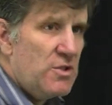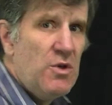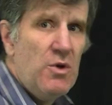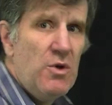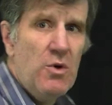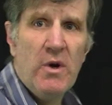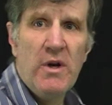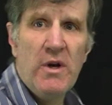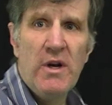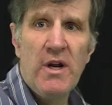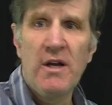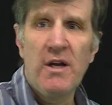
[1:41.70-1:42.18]

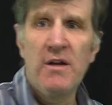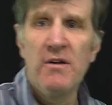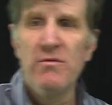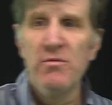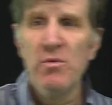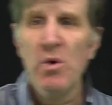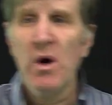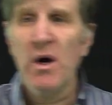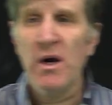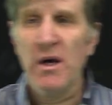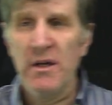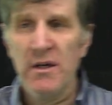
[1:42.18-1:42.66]
2 and negative
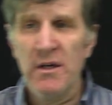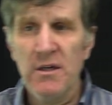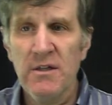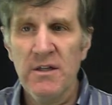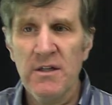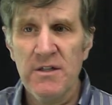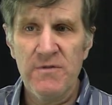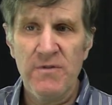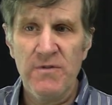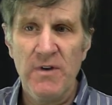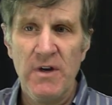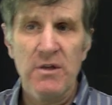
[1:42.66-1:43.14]
1,
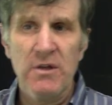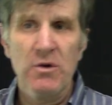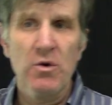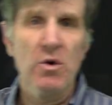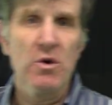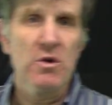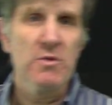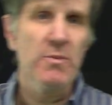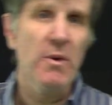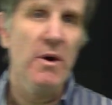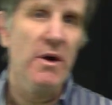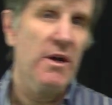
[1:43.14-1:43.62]
let's find the
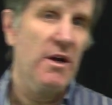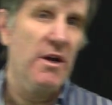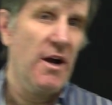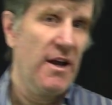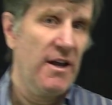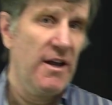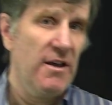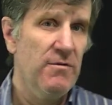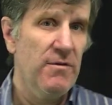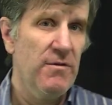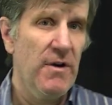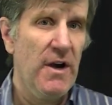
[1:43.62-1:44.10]
corresponding
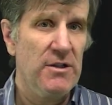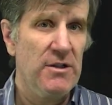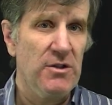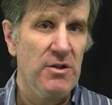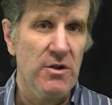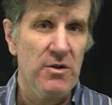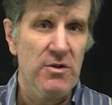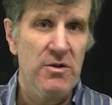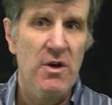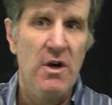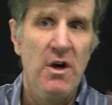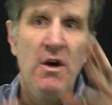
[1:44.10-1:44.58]

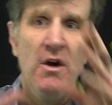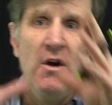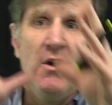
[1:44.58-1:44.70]
eigenvectors.